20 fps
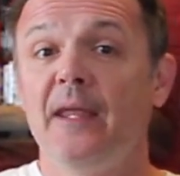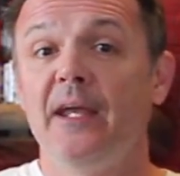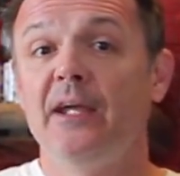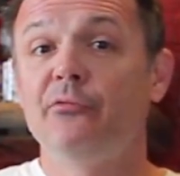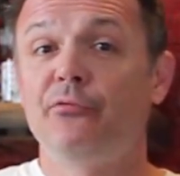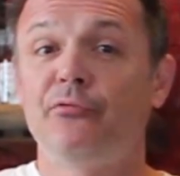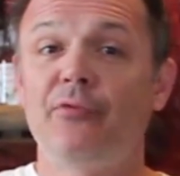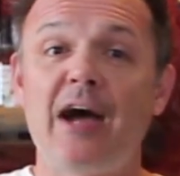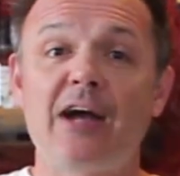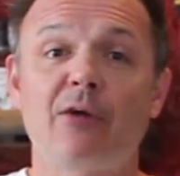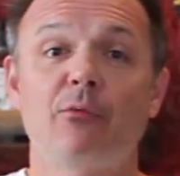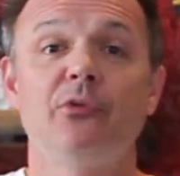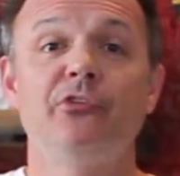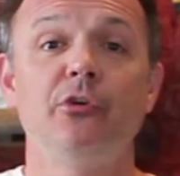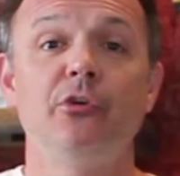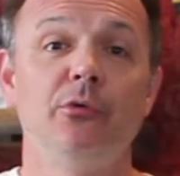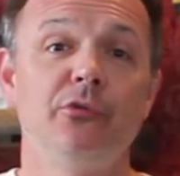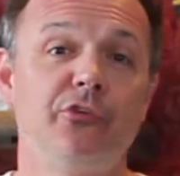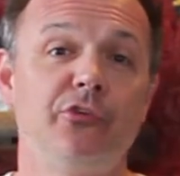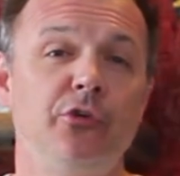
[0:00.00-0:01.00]
In fact, we're
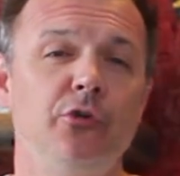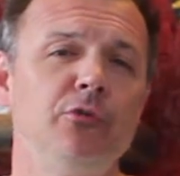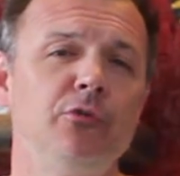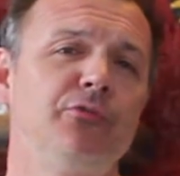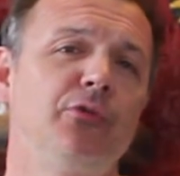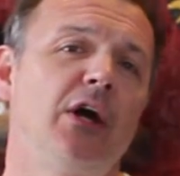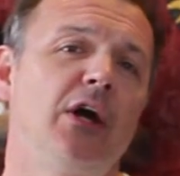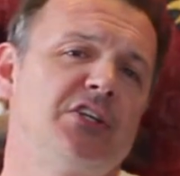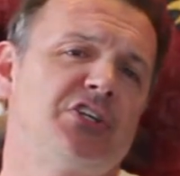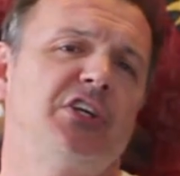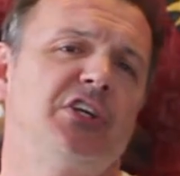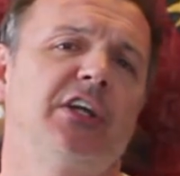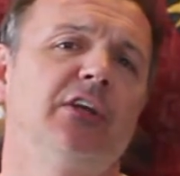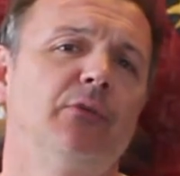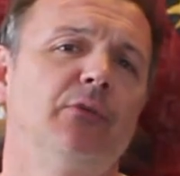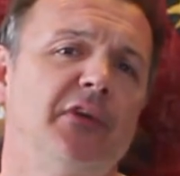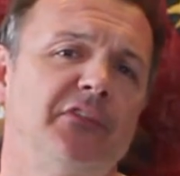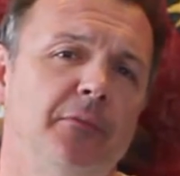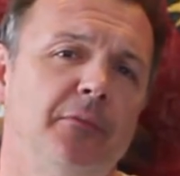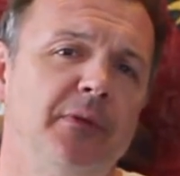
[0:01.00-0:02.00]
doing 2 fried chicken
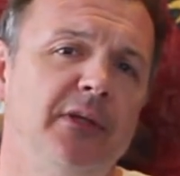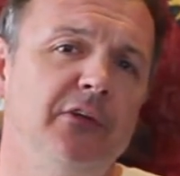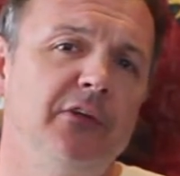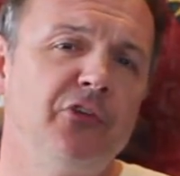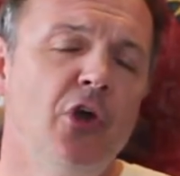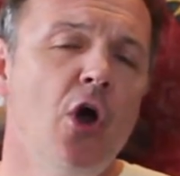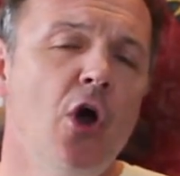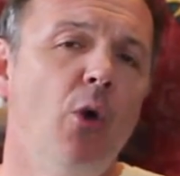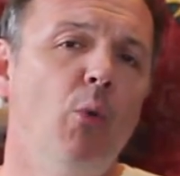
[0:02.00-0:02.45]
recipes.